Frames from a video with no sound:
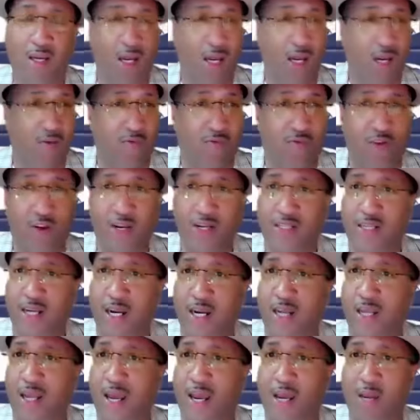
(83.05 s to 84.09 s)
and finished
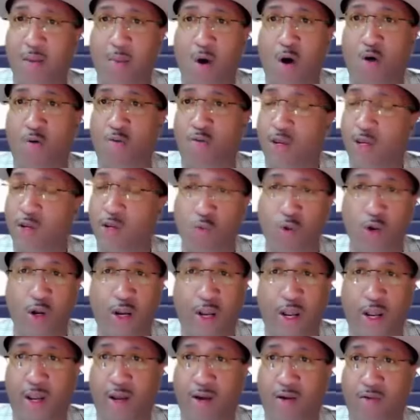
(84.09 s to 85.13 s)
that game off, he would
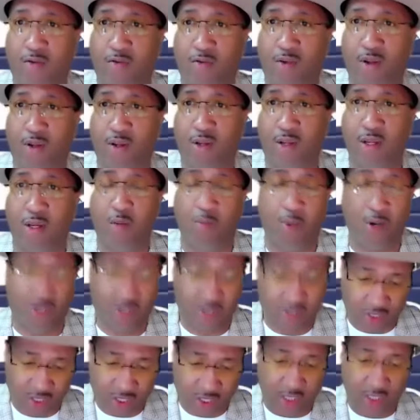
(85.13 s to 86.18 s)
have. But
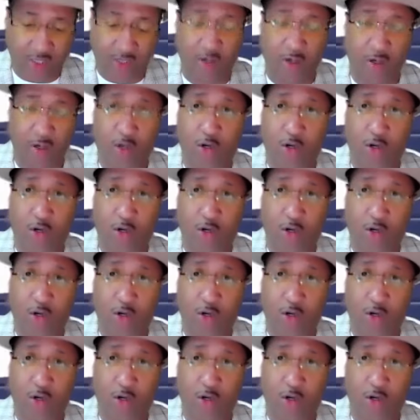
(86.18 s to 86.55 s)
still, the